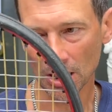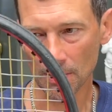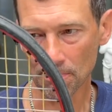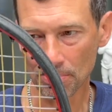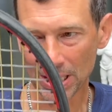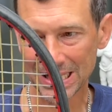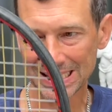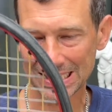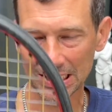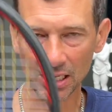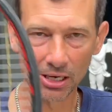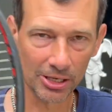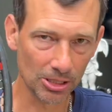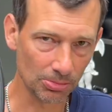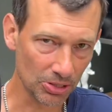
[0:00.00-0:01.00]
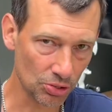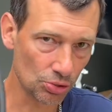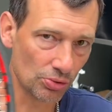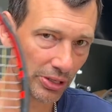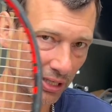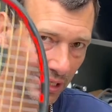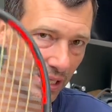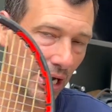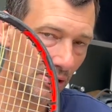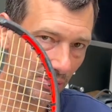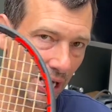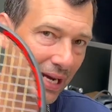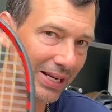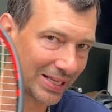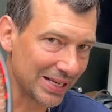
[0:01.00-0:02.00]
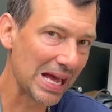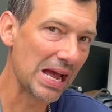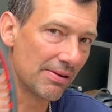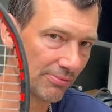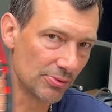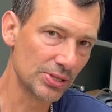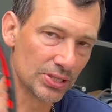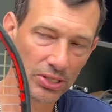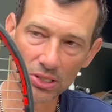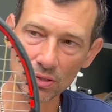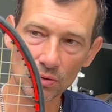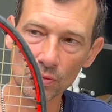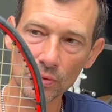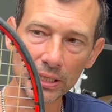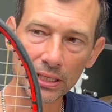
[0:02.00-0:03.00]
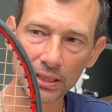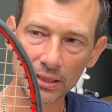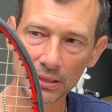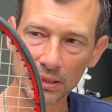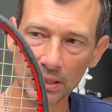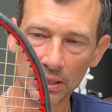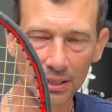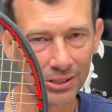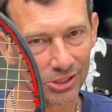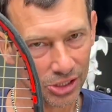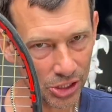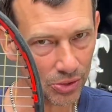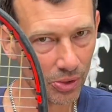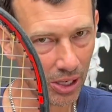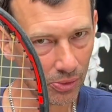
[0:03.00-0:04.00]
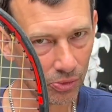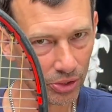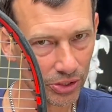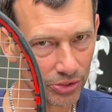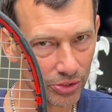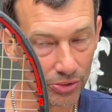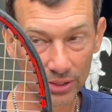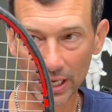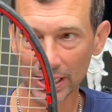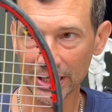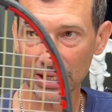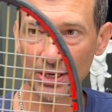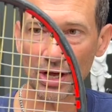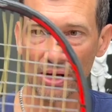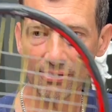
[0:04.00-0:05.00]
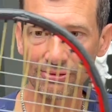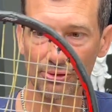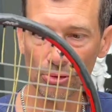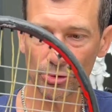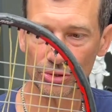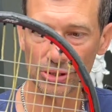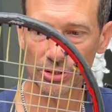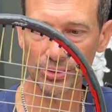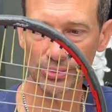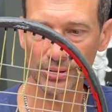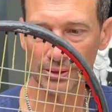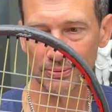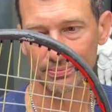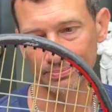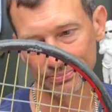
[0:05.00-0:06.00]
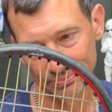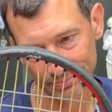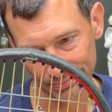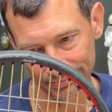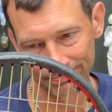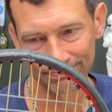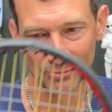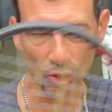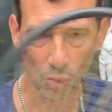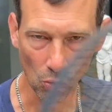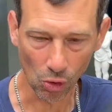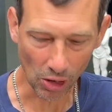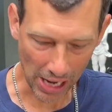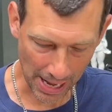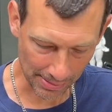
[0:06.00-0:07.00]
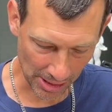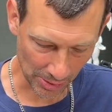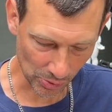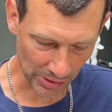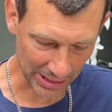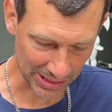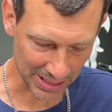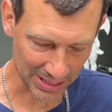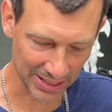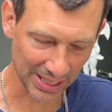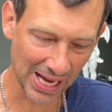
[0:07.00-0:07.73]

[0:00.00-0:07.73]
basically I'm going to be stringing that racket every single week. Do I want to do that? Can I afford to do it? Or am I willing to say,